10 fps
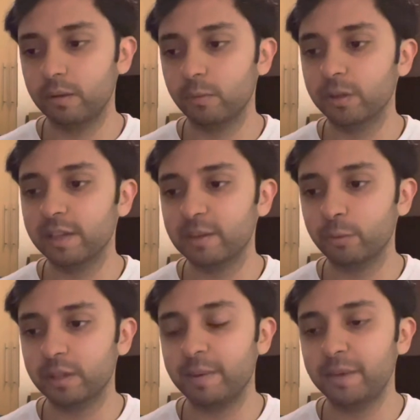what
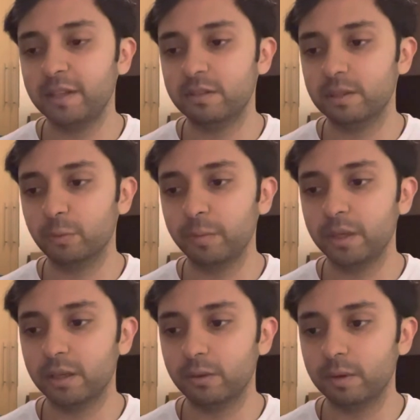that means is that
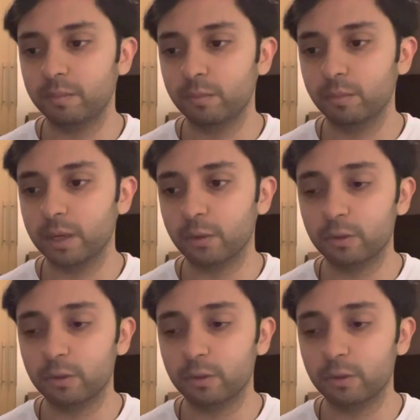women are